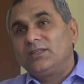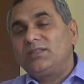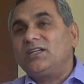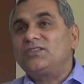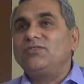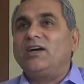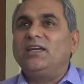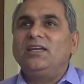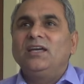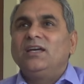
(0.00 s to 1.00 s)
that's
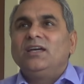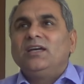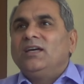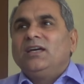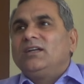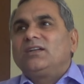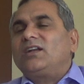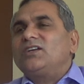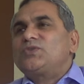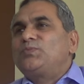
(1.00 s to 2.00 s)
why
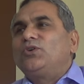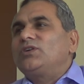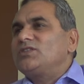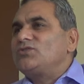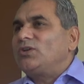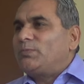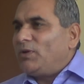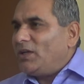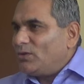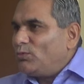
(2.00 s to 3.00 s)
transport is not
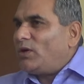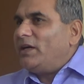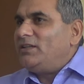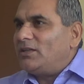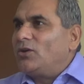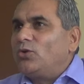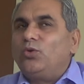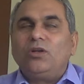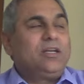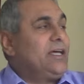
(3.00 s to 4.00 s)
playing vital
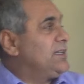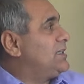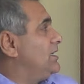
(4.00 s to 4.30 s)
role. Unlike